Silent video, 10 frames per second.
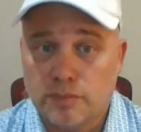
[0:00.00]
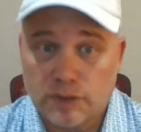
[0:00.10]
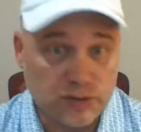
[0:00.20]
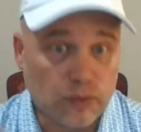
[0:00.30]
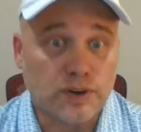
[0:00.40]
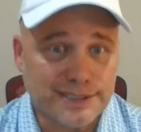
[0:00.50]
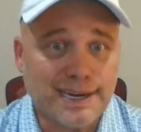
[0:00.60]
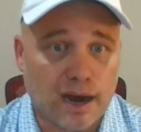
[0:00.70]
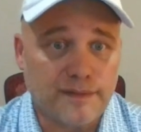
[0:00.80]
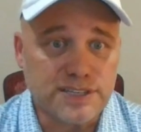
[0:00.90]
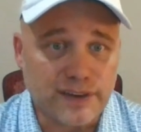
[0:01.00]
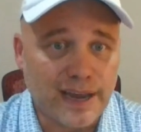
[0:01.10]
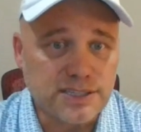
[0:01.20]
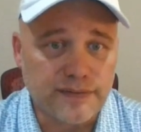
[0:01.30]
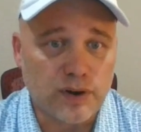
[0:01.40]
Because Florida State obviously
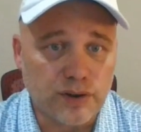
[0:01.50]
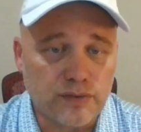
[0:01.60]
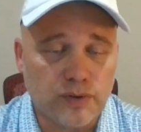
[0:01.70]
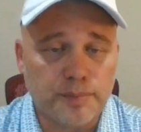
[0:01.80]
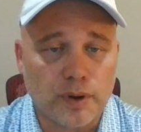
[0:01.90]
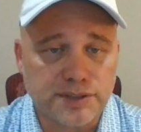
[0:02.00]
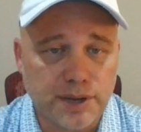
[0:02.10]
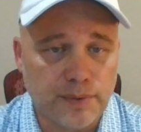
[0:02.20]
has a very good football team.